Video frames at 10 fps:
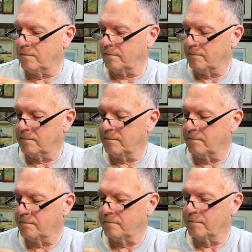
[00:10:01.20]

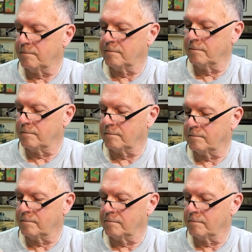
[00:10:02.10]
(no one is talking)